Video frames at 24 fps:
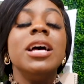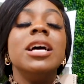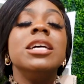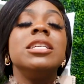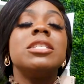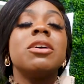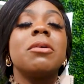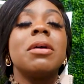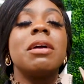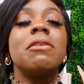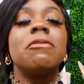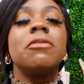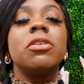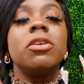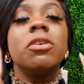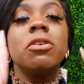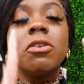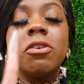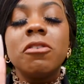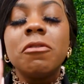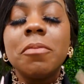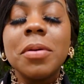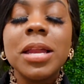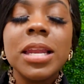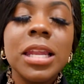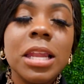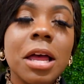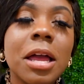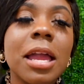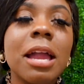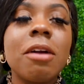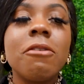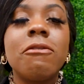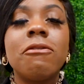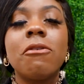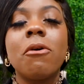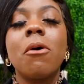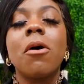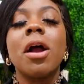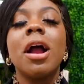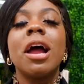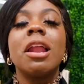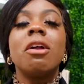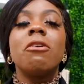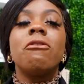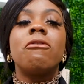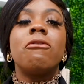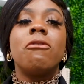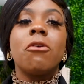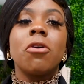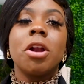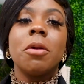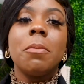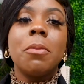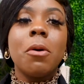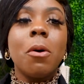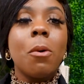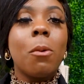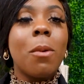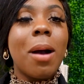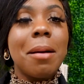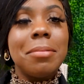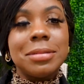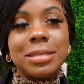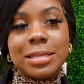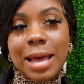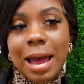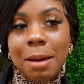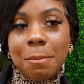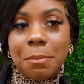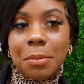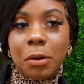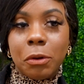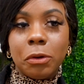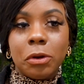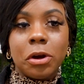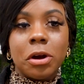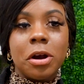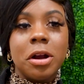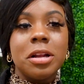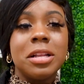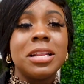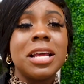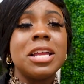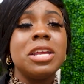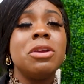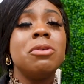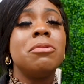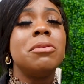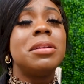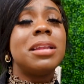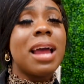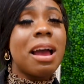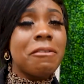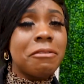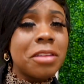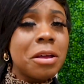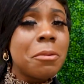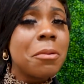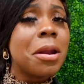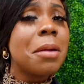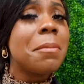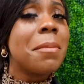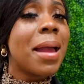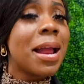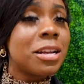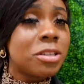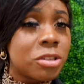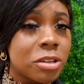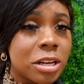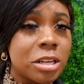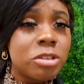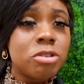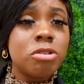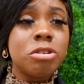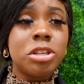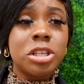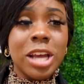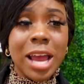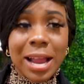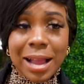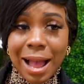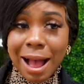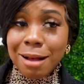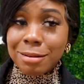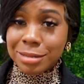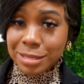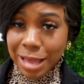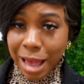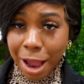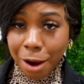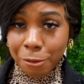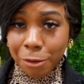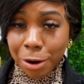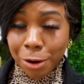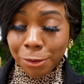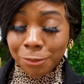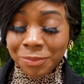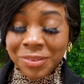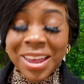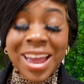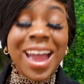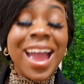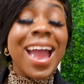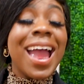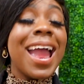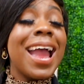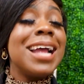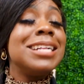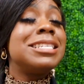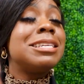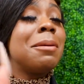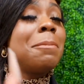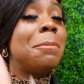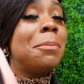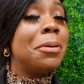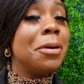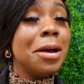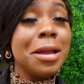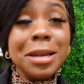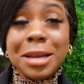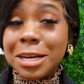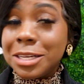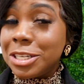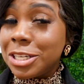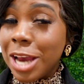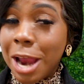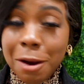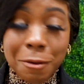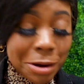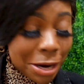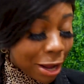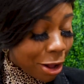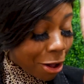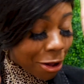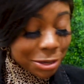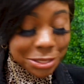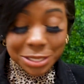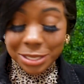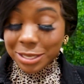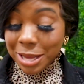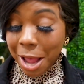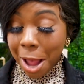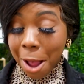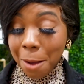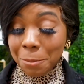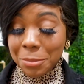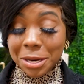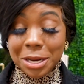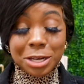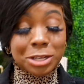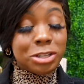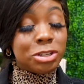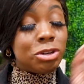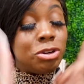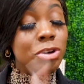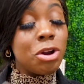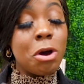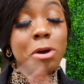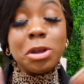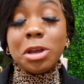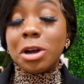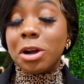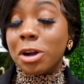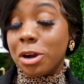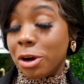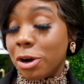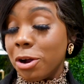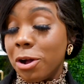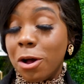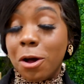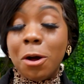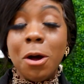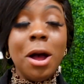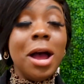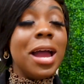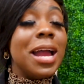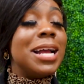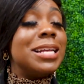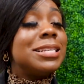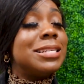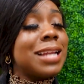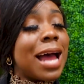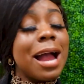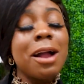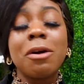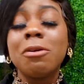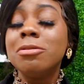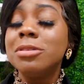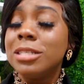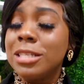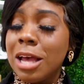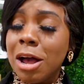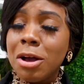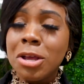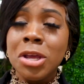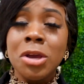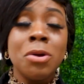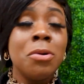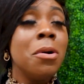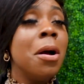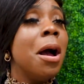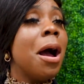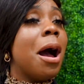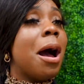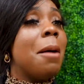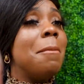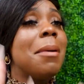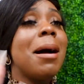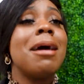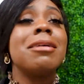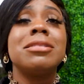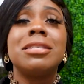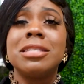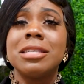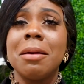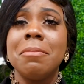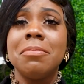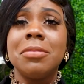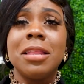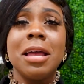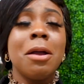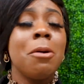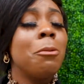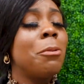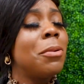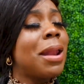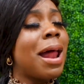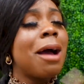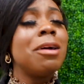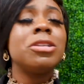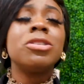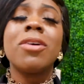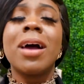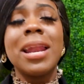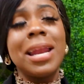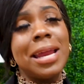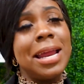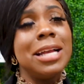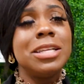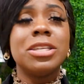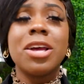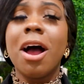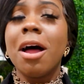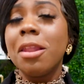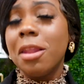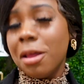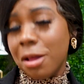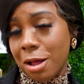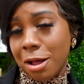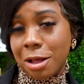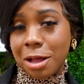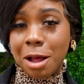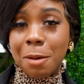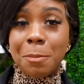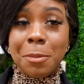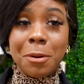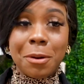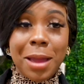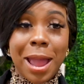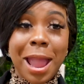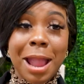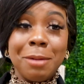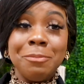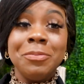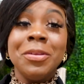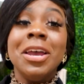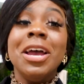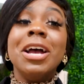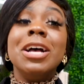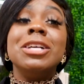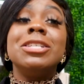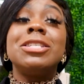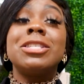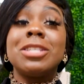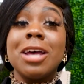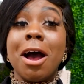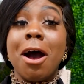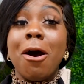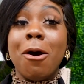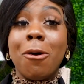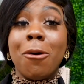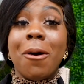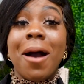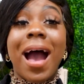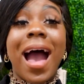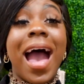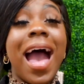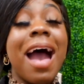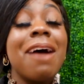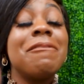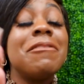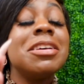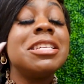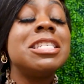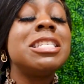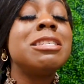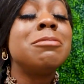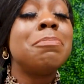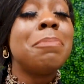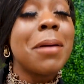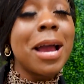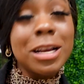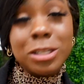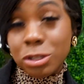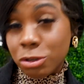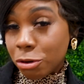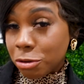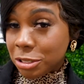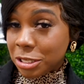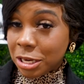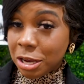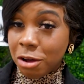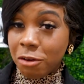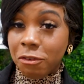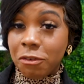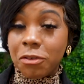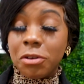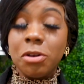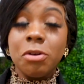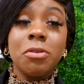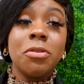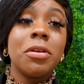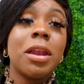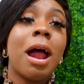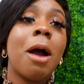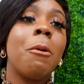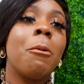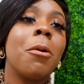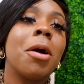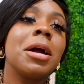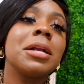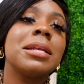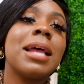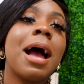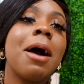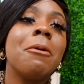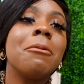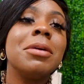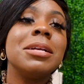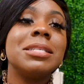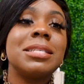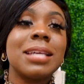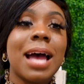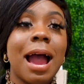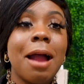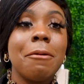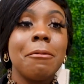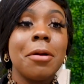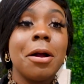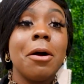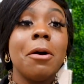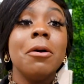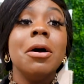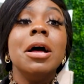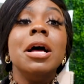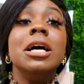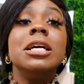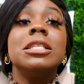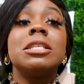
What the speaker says: So if you've been looking for an affordable website builder, then you definitely want to make sure that you check out Xyro. And to put the cherry on top, because you know your girl is not going to tell you about something without trying to get y'all a hookup, okay? So I have a special deal for you that I worked out with Xyro.